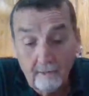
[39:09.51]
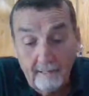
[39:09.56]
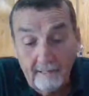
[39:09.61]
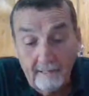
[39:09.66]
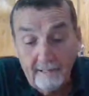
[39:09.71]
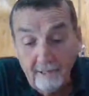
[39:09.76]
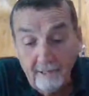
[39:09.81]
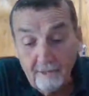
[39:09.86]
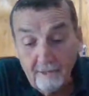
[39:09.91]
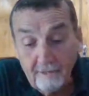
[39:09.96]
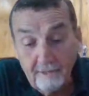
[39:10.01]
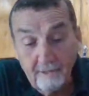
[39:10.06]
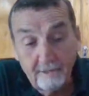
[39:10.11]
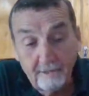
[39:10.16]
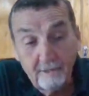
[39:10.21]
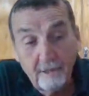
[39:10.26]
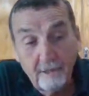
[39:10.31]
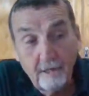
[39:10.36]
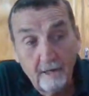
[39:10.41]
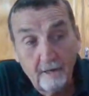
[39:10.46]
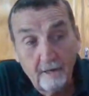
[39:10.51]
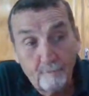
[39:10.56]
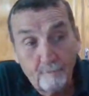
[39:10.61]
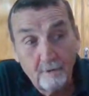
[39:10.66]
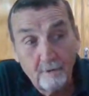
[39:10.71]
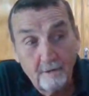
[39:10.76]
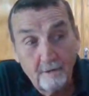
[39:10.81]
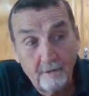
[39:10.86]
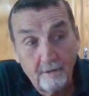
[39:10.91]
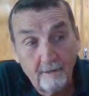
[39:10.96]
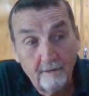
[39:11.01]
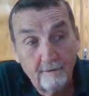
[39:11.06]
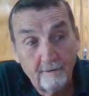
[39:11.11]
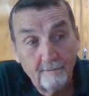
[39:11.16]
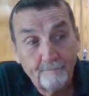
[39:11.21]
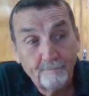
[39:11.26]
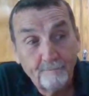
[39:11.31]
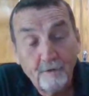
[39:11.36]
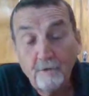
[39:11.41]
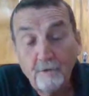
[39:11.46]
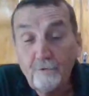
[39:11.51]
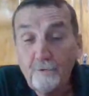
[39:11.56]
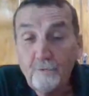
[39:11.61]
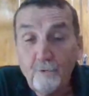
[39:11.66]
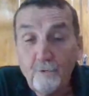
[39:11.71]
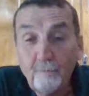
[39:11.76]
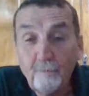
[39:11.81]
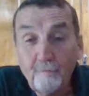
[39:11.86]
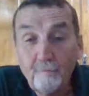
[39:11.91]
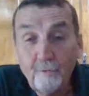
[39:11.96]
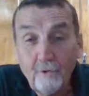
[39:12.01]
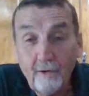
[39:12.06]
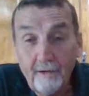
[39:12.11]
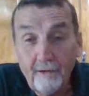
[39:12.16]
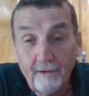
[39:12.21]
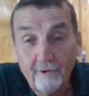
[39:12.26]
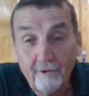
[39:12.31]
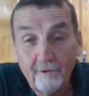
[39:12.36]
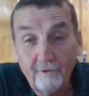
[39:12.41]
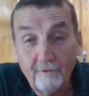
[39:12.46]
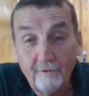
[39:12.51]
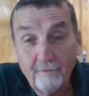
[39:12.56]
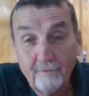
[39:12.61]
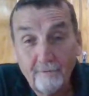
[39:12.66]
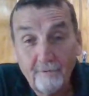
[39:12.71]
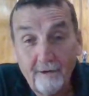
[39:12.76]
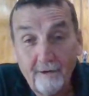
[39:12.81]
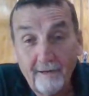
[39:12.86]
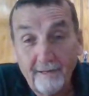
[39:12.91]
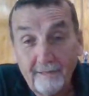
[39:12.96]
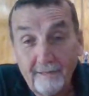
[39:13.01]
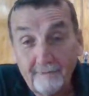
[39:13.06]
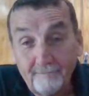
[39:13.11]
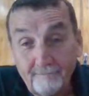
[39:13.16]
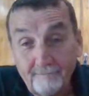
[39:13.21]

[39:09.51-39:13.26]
He calls it telepathy through prayer right?